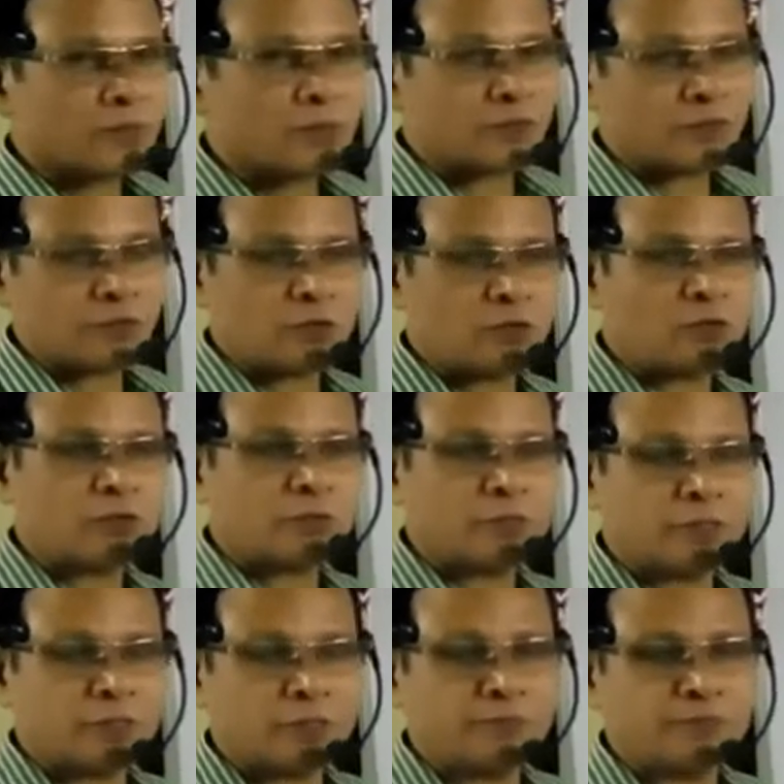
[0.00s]
The
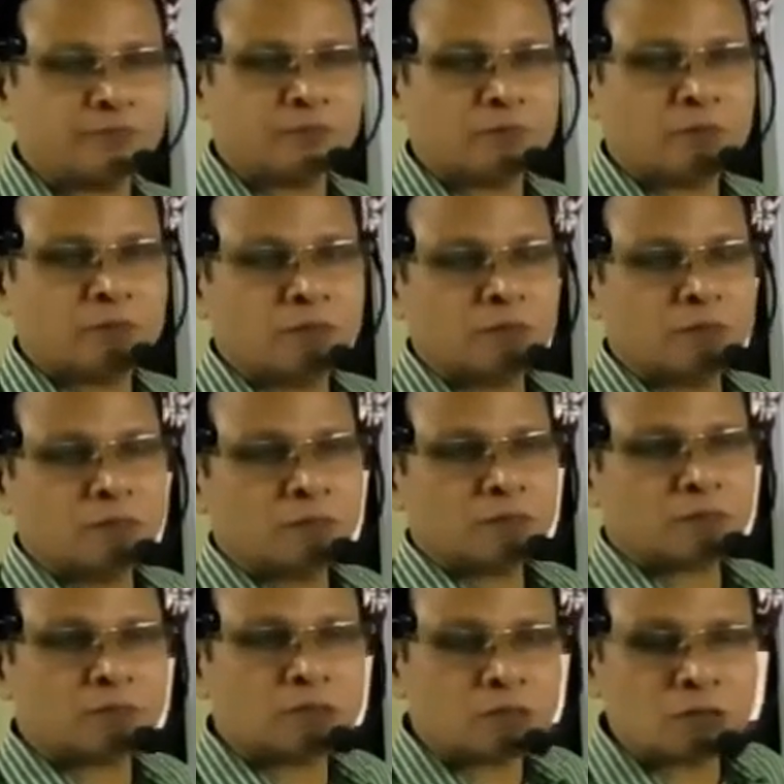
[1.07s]
phenomenon.
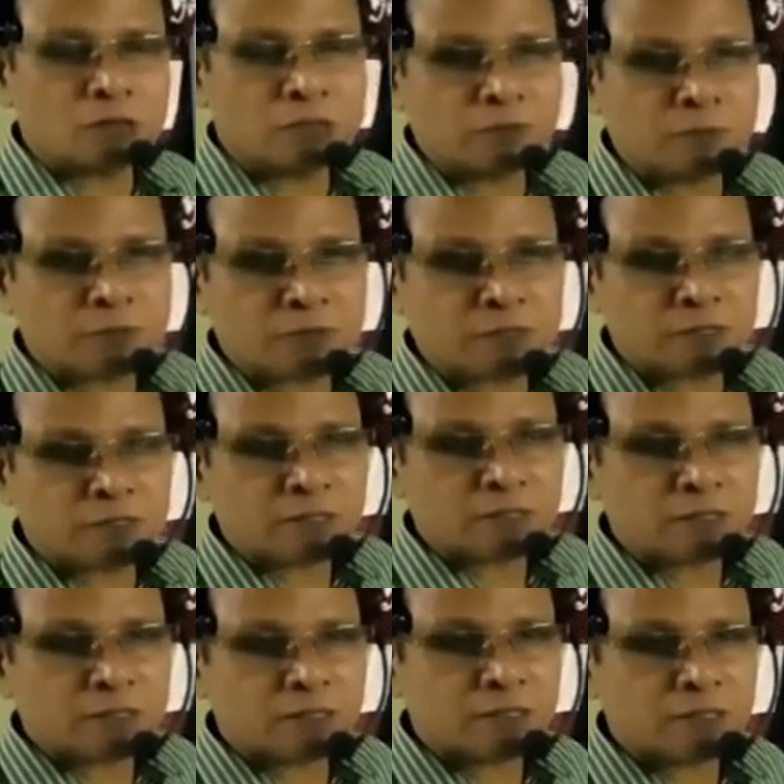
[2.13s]
So
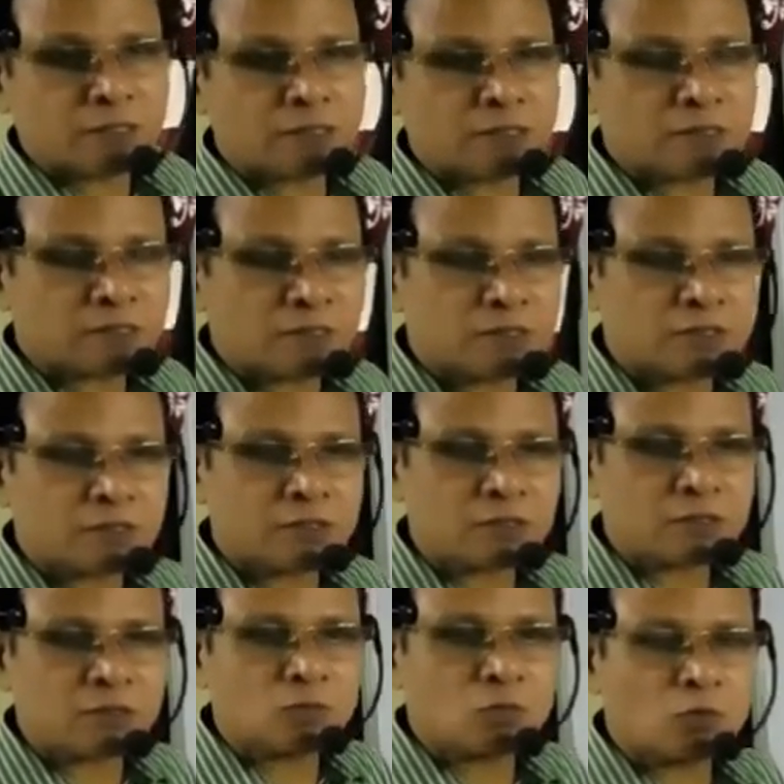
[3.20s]
totipotency is
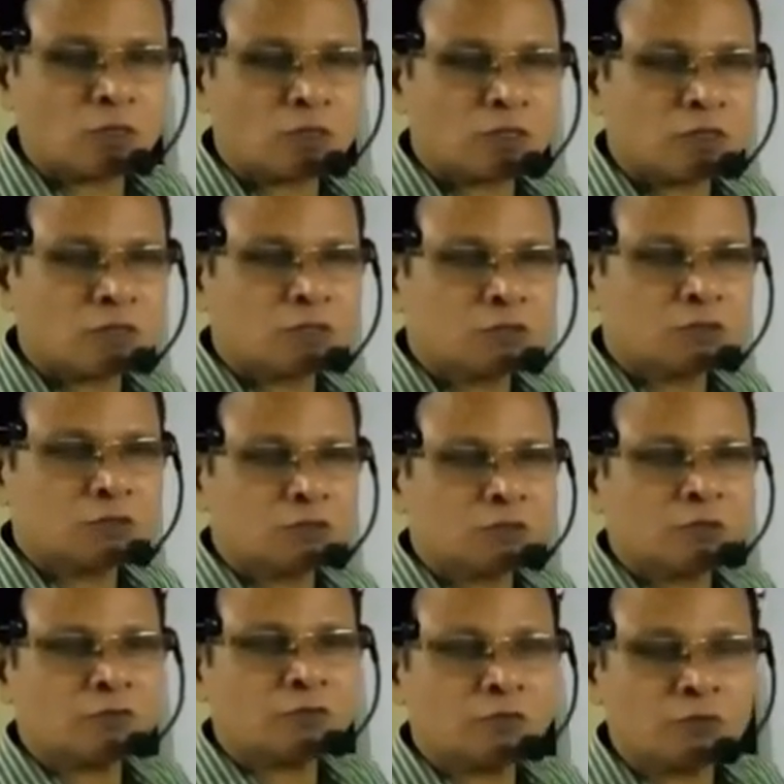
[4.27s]
restricted only
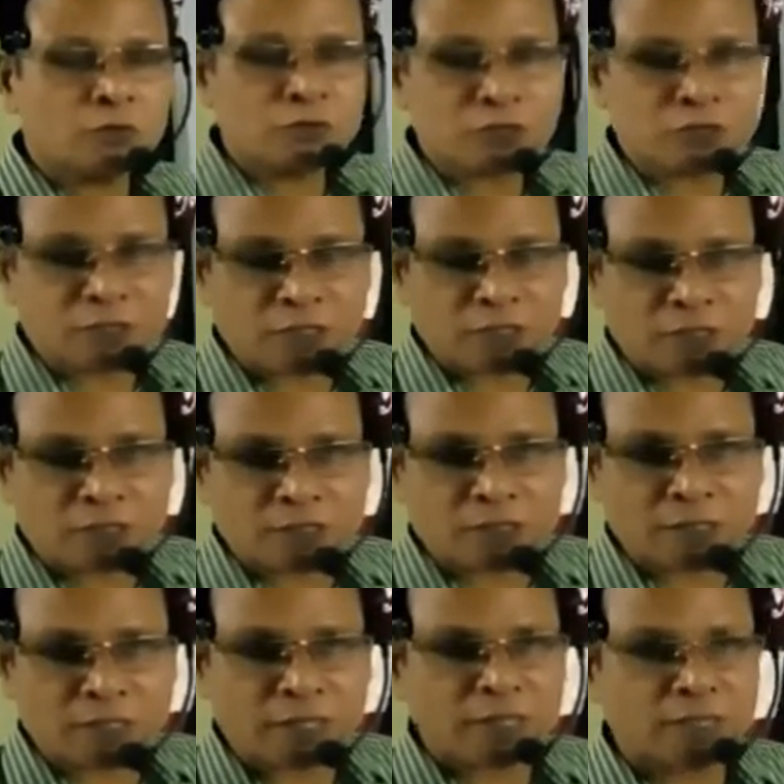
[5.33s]
to a few cells
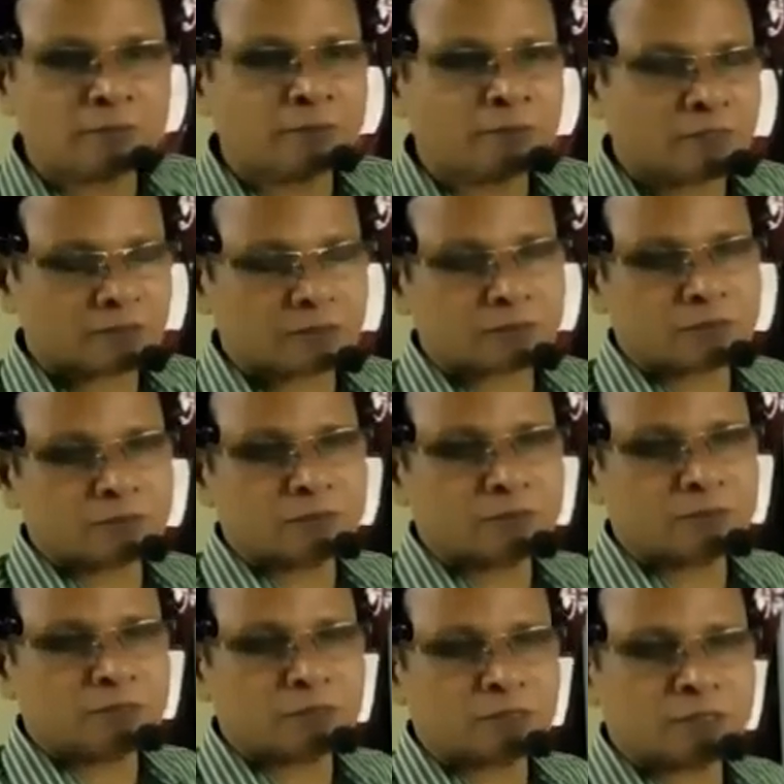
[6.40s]
in animals.
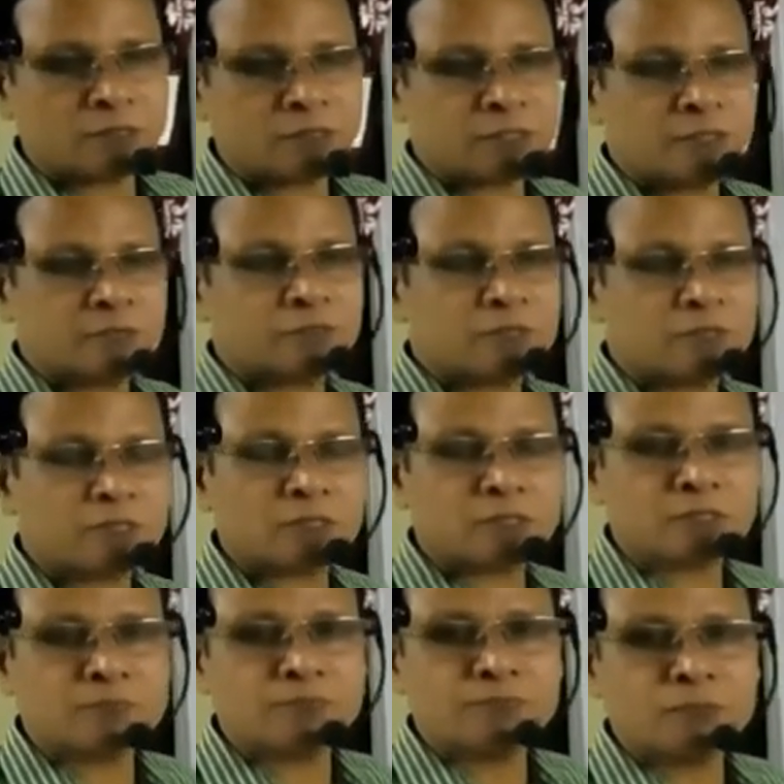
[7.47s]
The stem
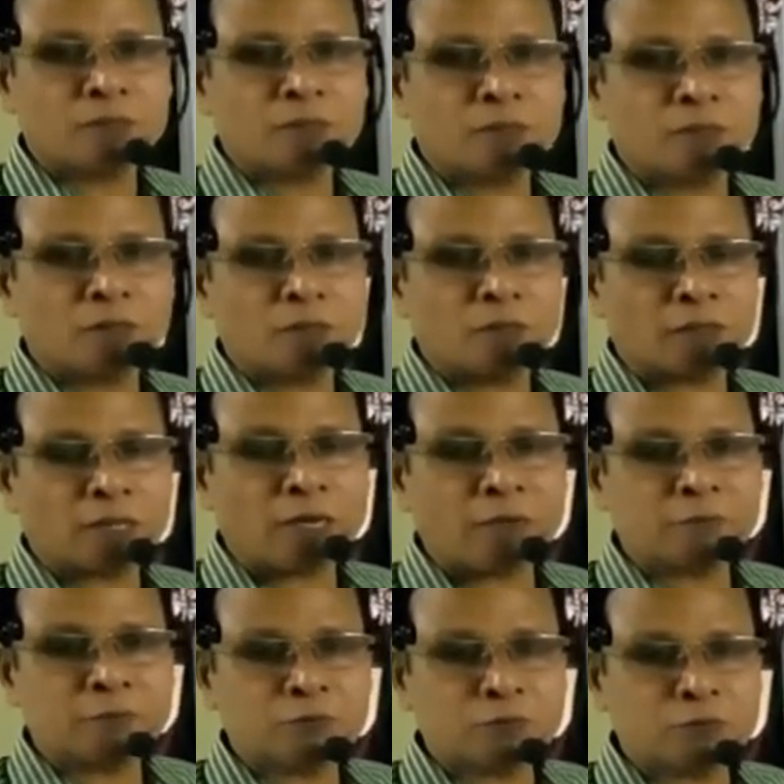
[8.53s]
cells are
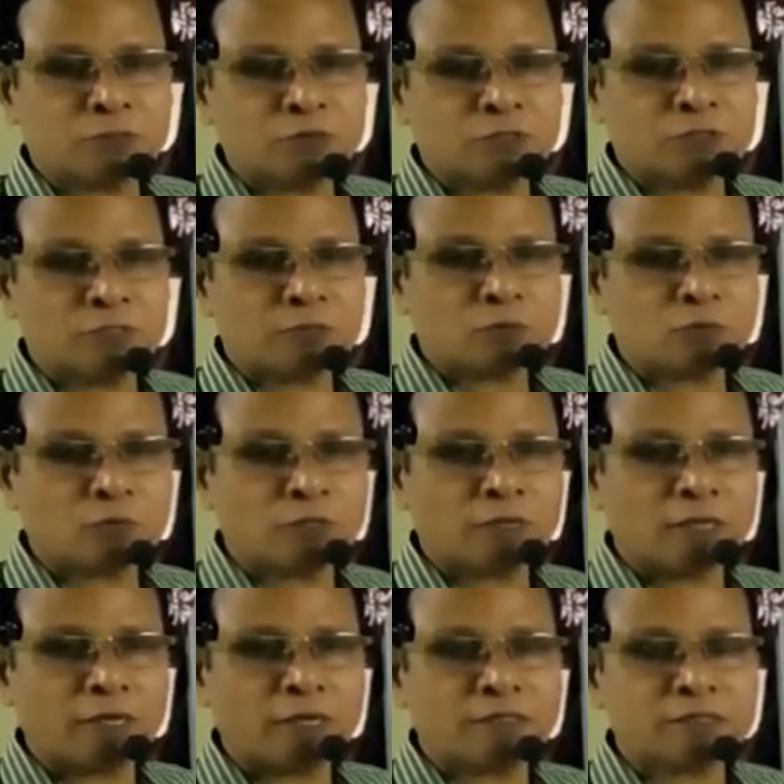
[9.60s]
up to, you see that one
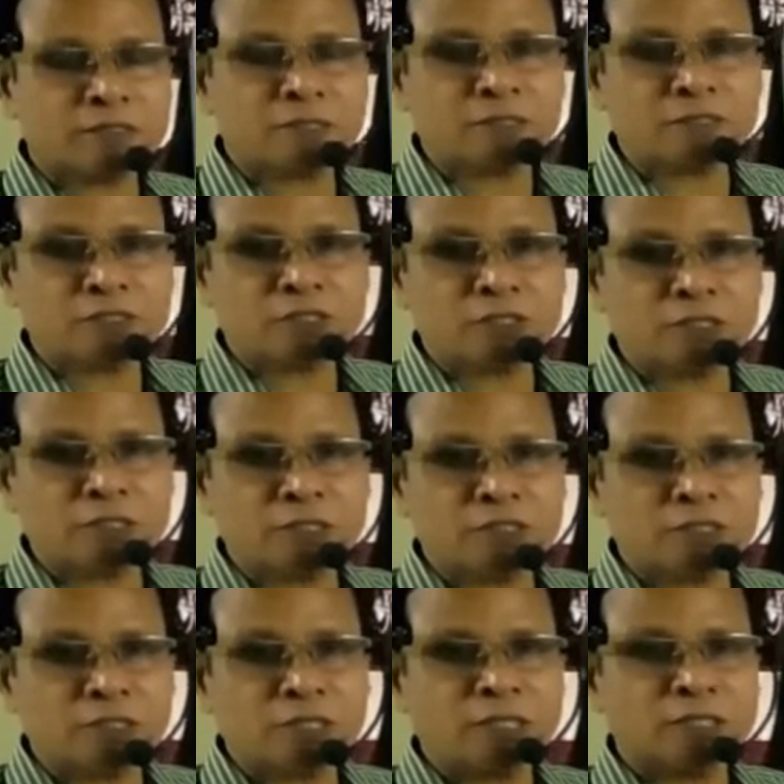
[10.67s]
8-cell
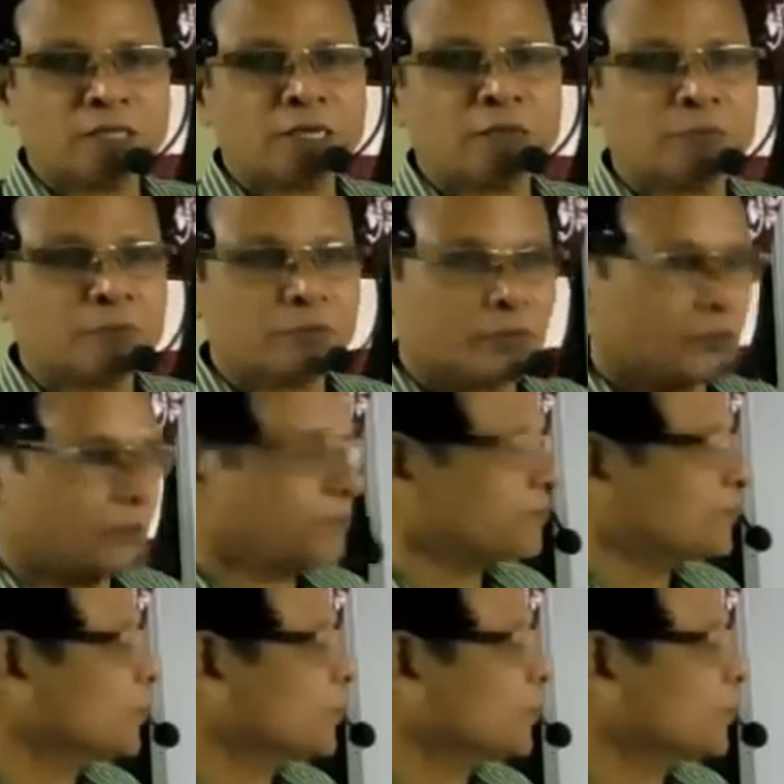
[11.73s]
stage in the embryo.